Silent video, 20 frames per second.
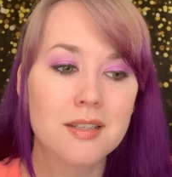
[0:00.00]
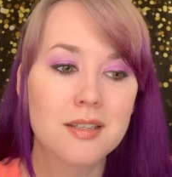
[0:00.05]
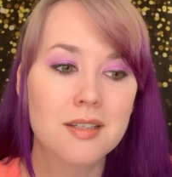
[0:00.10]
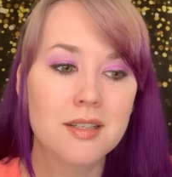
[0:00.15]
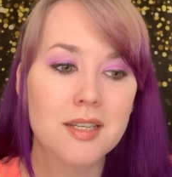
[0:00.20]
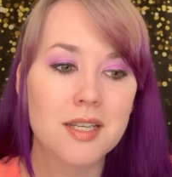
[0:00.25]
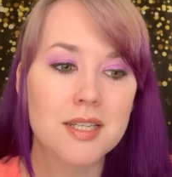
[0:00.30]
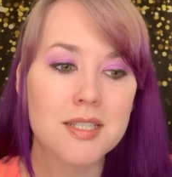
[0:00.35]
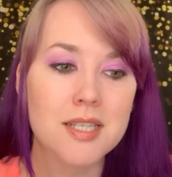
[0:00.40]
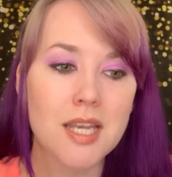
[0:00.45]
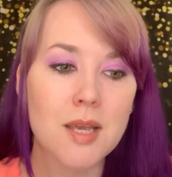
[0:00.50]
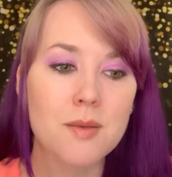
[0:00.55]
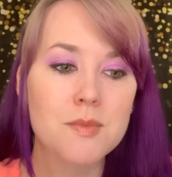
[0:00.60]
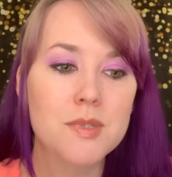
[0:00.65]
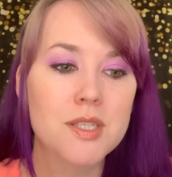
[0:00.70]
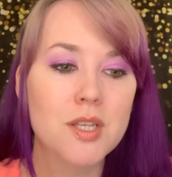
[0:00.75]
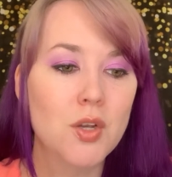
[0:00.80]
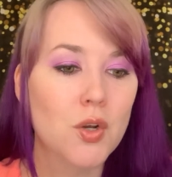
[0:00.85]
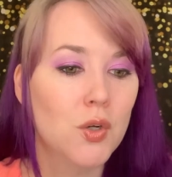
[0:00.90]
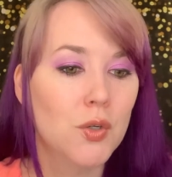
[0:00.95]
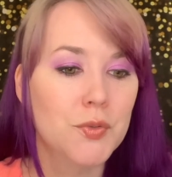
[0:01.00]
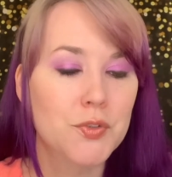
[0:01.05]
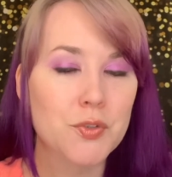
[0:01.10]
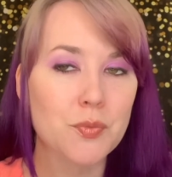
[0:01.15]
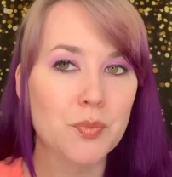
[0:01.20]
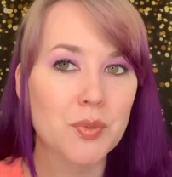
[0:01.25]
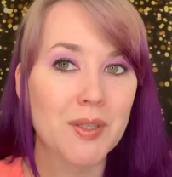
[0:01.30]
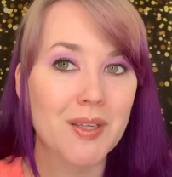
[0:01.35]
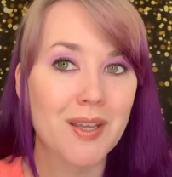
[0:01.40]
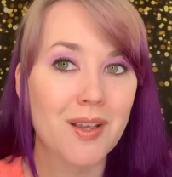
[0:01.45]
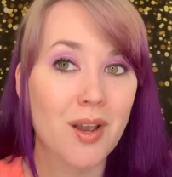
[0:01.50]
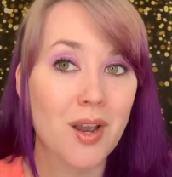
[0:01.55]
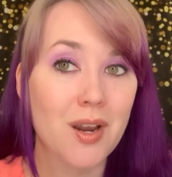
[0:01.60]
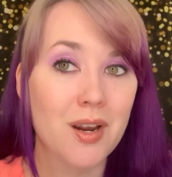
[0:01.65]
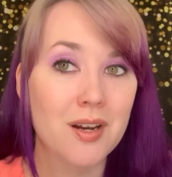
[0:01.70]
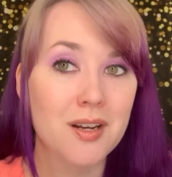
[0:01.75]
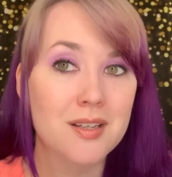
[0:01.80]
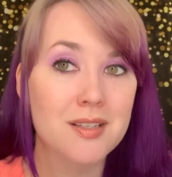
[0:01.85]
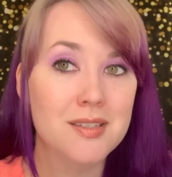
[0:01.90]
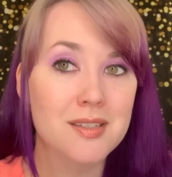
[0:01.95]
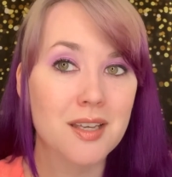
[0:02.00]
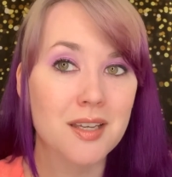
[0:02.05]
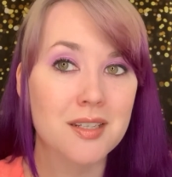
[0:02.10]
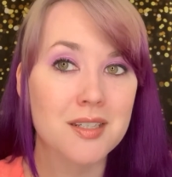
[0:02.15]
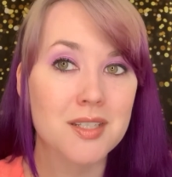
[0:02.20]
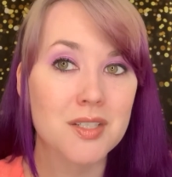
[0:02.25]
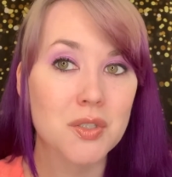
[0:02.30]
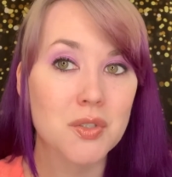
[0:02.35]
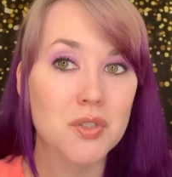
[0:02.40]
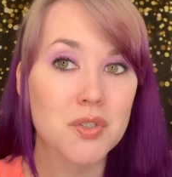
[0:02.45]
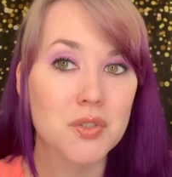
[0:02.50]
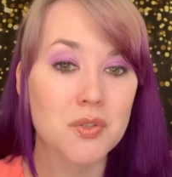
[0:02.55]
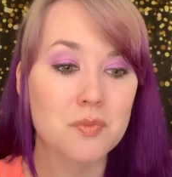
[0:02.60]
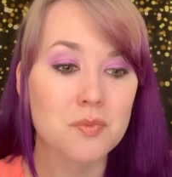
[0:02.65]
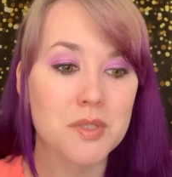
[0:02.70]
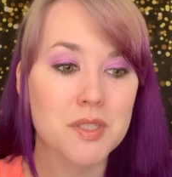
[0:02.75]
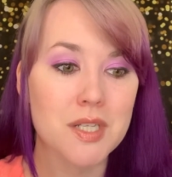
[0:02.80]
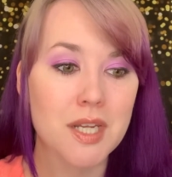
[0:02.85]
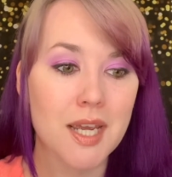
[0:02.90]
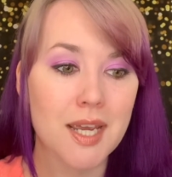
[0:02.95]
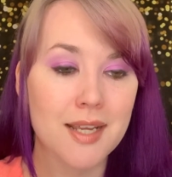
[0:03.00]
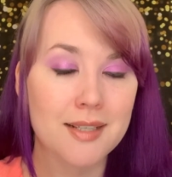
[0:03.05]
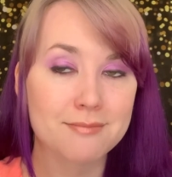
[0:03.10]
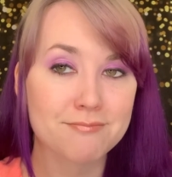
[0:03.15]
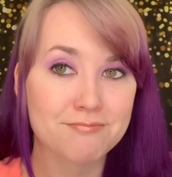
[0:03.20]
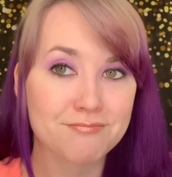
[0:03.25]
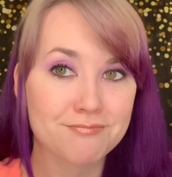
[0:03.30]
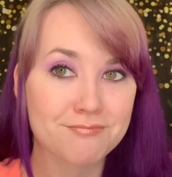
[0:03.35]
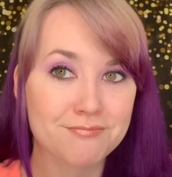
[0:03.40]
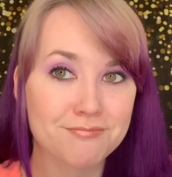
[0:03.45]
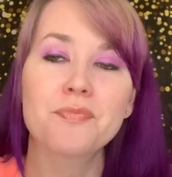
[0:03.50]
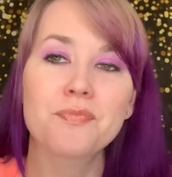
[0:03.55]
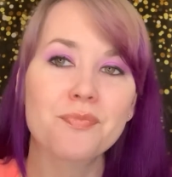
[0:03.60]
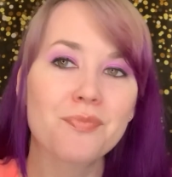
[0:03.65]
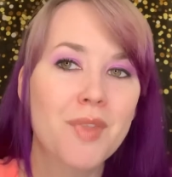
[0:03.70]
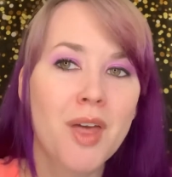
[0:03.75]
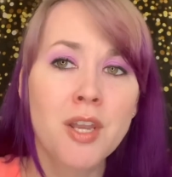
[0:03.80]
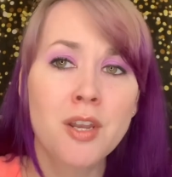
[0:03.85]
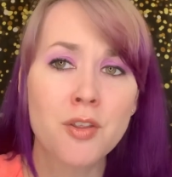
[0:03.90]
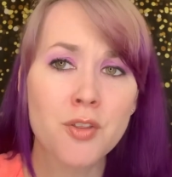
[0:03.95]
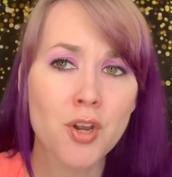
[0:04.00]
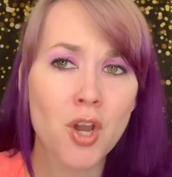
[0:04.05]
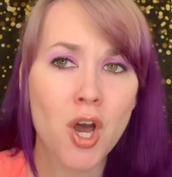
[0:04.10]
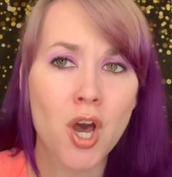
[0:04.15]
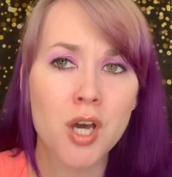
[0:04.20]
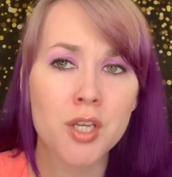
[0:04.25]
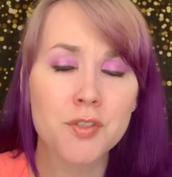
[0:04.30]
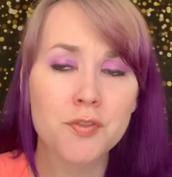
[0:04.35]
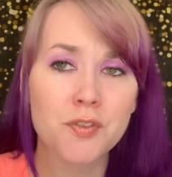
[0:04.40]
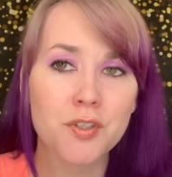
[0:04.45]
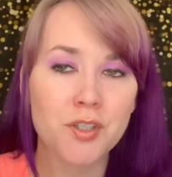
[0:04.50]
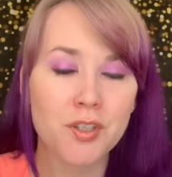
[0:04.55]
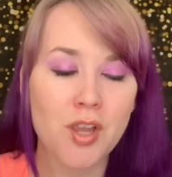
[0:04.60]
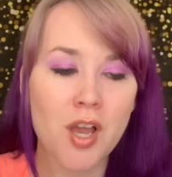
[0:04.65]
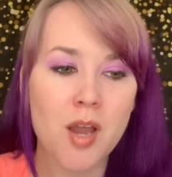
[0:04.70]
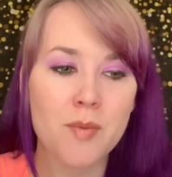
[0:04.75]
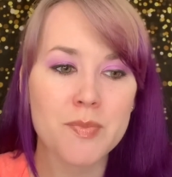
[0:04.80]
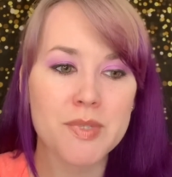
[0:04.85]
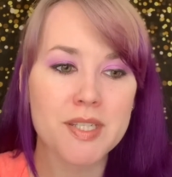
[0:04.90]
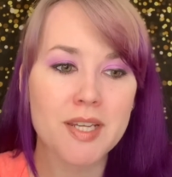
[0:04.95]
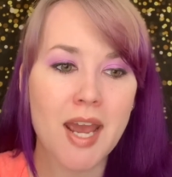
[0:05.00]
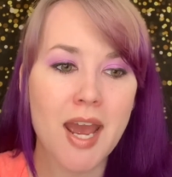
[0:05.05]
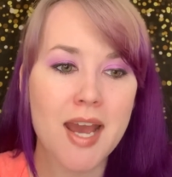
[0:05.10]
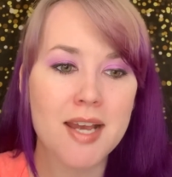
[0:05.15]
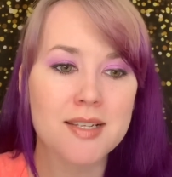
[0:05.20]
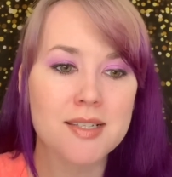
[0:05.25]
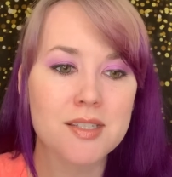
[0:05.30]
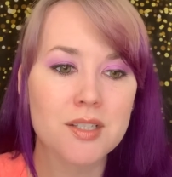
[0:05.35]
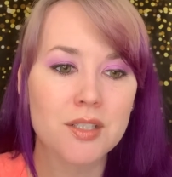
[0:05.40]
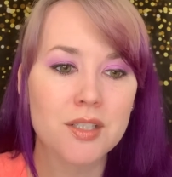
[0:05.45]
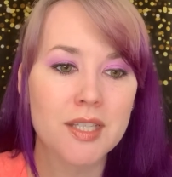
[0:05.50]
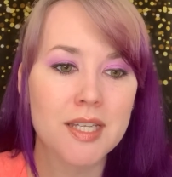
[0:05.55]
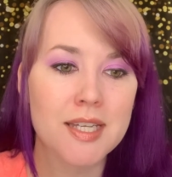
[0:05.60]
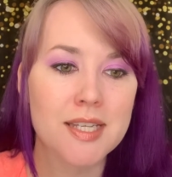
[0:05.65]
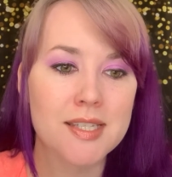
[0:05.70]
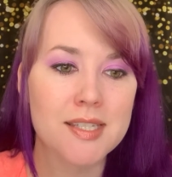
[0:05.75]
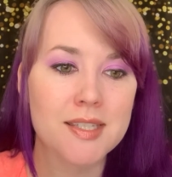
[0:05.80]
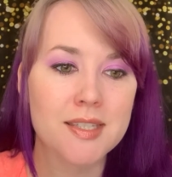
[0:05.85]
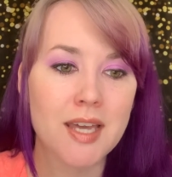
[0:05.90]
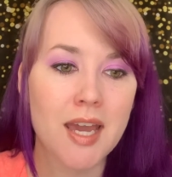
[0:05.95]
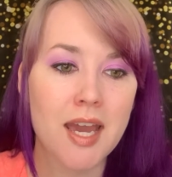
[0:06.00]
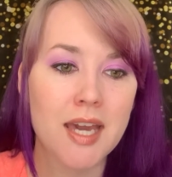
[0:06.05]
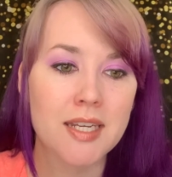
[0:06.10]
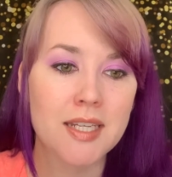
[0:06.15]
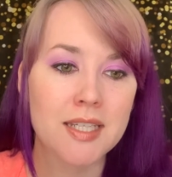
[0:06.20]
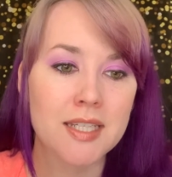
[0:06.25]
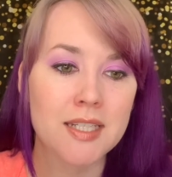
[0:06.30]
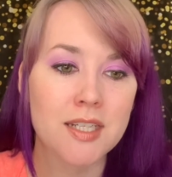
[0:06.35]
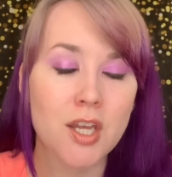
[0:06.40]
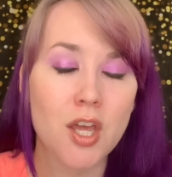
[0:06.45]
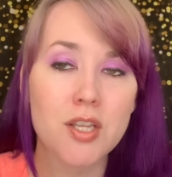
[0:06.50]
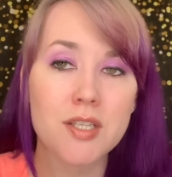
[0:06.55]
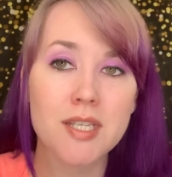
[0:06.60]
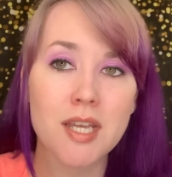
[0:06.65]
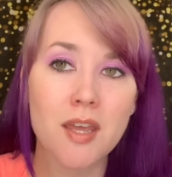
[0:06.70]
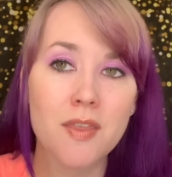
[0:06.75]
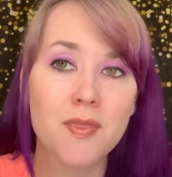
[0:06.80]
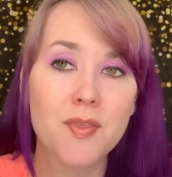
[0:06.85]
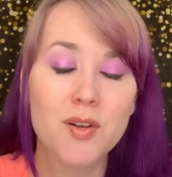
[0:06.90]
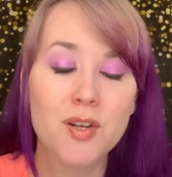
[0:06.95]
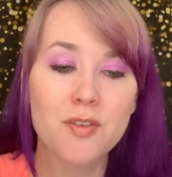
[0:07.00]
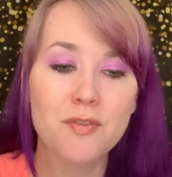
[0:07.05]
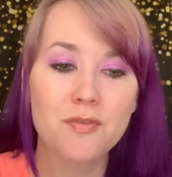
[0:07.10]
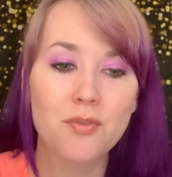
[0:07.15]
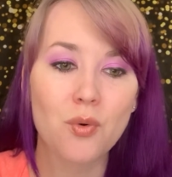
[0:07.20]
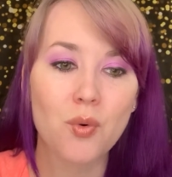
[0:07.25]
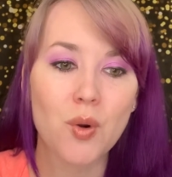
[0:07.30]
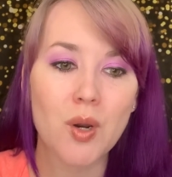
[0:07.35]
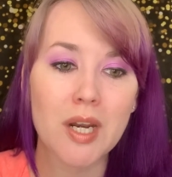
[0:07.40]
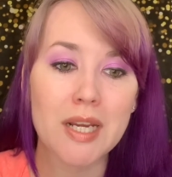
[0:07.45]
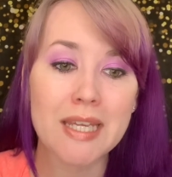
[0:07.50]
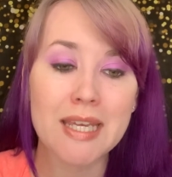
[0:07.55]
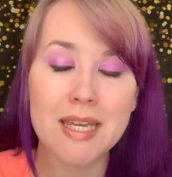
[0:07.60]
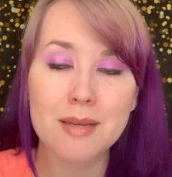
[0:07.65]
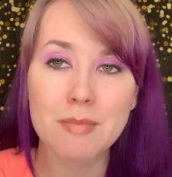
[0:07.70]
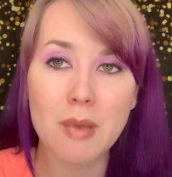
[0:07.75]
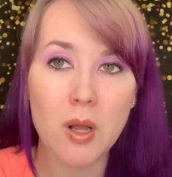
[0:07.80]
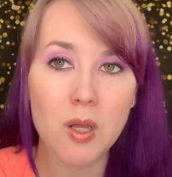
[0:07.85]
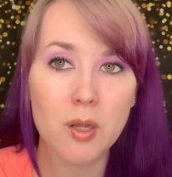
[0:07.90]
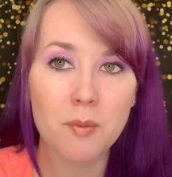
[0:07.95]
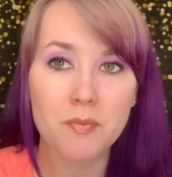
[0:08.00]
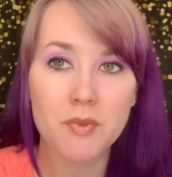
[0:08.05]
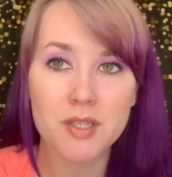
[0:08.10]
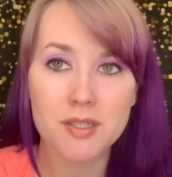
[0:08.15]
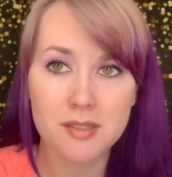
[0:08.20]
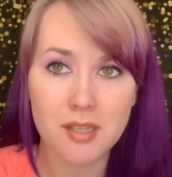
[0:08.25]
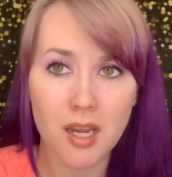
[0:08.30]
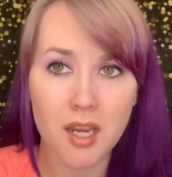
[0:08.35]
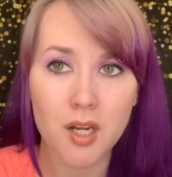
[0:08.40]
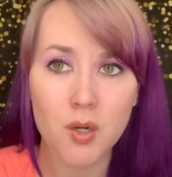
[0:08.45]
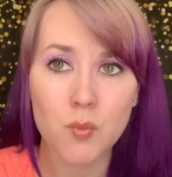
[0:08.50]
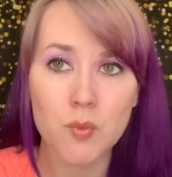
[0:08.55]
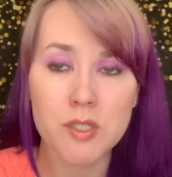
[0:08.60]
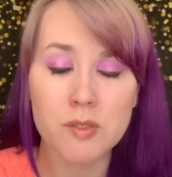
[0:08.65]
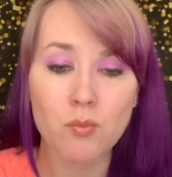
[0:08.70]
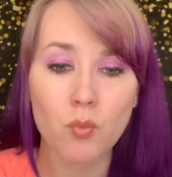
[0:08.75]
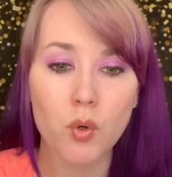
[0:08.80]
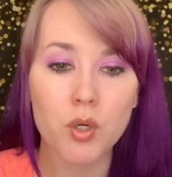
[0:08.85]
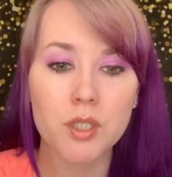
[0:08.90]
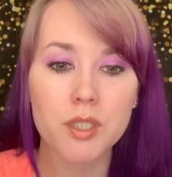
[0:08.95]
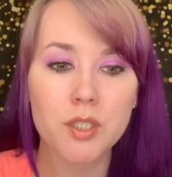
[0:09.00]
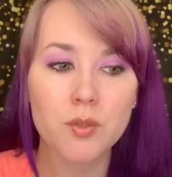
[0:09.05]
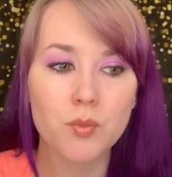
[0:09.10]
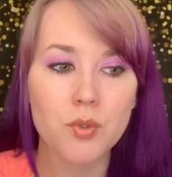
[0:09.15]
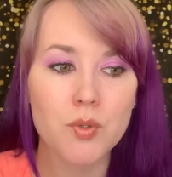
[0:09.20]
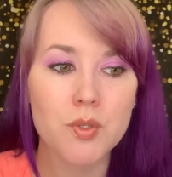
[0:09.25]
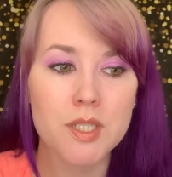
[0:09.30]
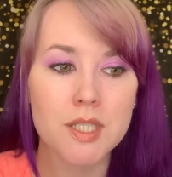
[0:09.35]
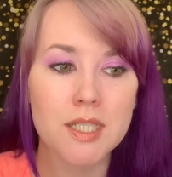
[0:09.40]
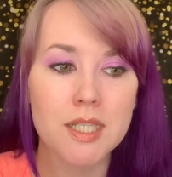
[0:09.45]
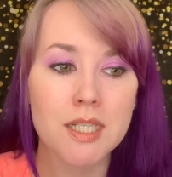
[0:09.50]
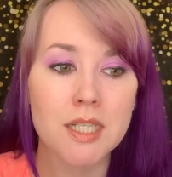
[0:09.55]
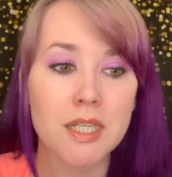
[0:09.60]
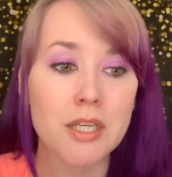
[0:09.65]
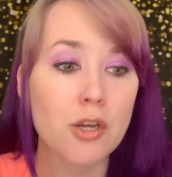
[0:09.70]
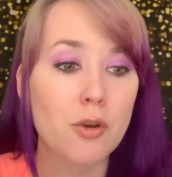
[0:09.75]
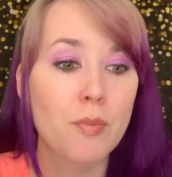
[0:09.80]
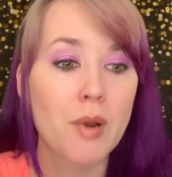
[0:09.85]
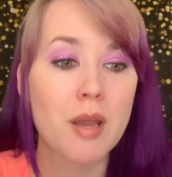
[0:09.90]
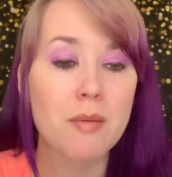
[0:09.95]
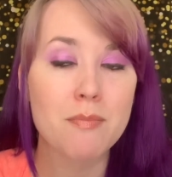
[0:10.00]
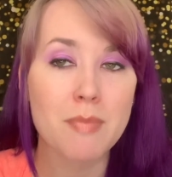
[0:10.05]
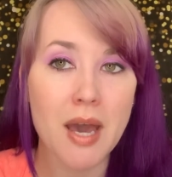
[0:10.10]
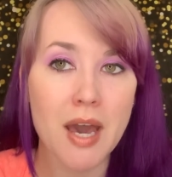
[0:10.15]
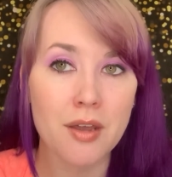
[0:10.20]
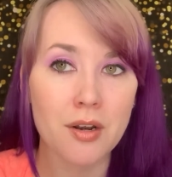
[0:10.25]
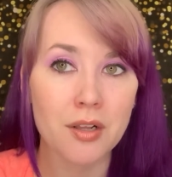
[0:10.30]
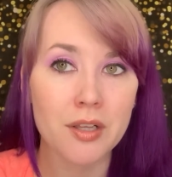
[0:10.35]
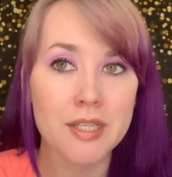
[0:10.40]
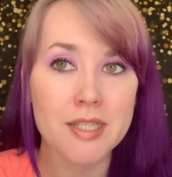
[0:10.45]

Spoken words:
condemns the Earl to play cards until doomsday. Another haunt for Lums Castle is that in 1034, King Malcolm II was mortally wounded in a nearby battle and